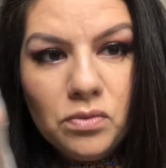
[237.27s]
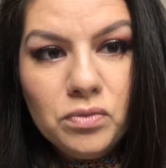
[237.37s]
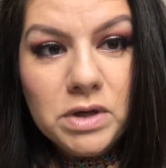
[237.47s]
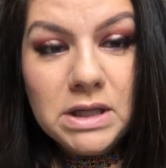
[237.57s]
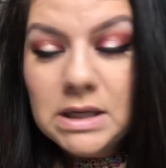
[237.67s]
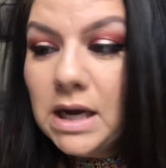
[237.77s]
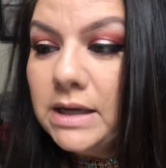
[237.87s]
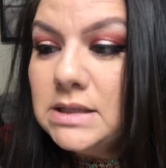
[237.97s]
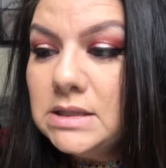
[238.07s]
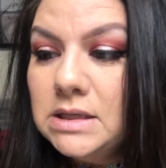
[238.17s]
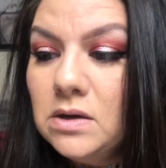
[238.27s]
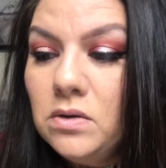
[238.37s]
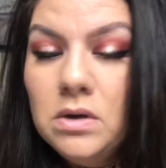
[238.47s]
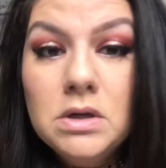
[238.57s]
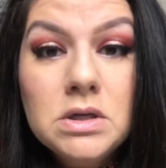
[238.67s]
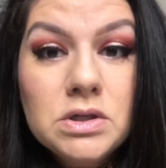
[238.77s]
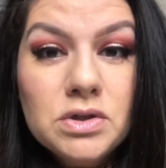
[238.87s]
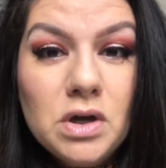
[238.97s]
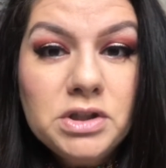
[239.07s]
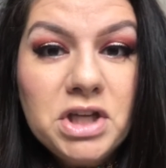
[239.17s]
really nice still.
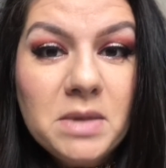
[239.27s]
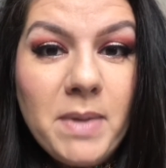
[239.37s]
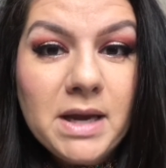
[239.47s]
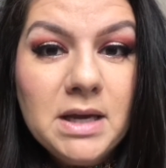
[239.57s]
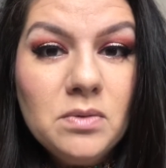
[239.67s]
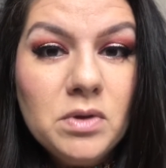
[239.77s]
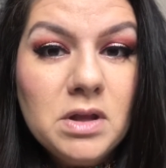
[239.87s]
So I'll check back in with